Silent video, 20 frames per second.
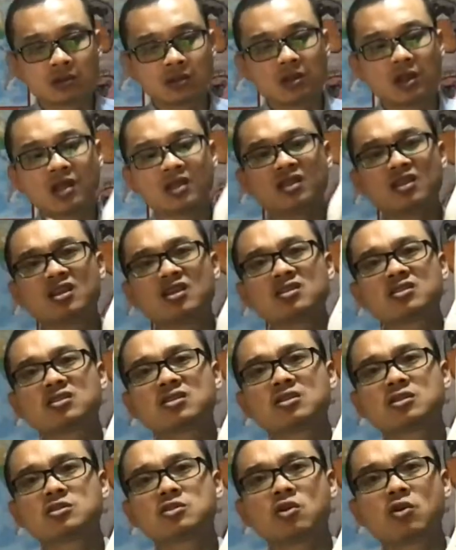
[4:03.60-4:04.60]
And this
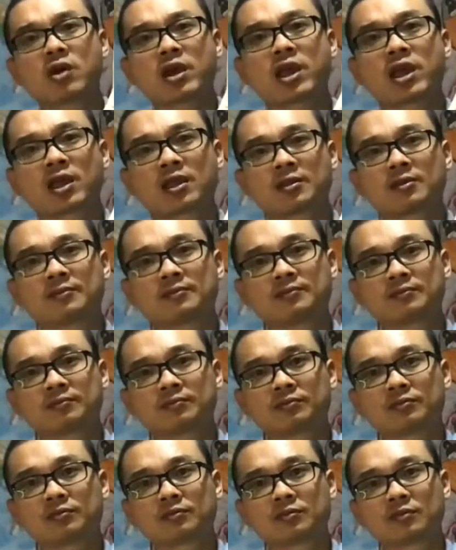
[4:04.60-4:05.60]
is your hand.
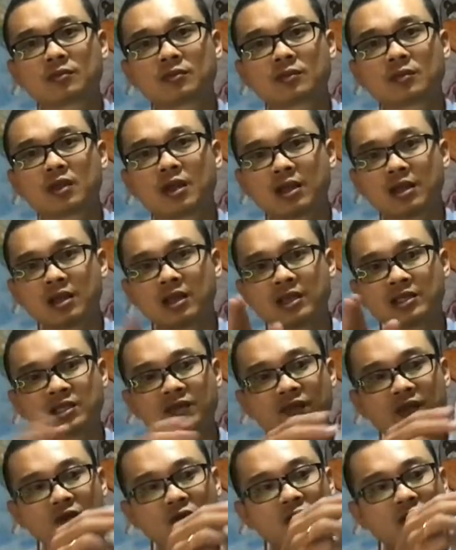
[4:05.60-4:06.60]
Let's
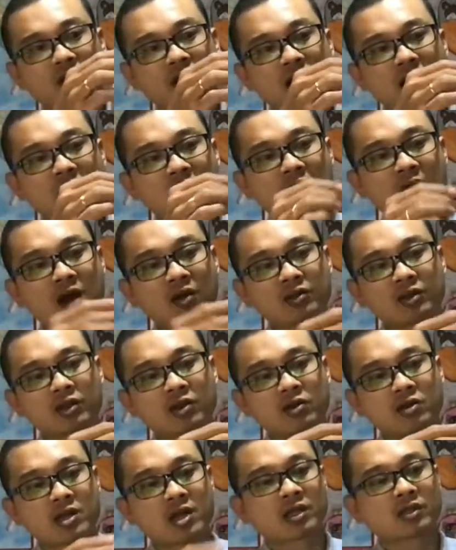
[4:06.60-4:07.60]
have a look how they're
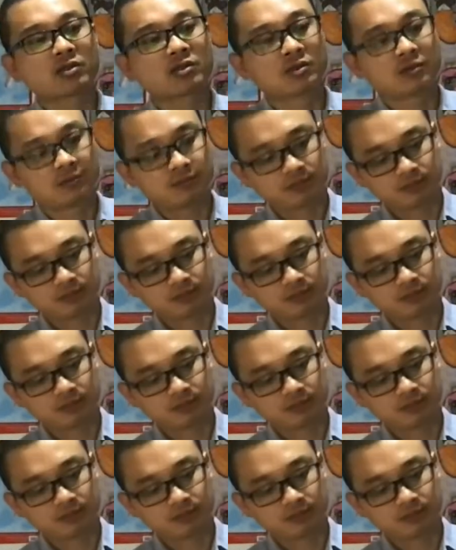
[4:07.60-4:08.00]
connected.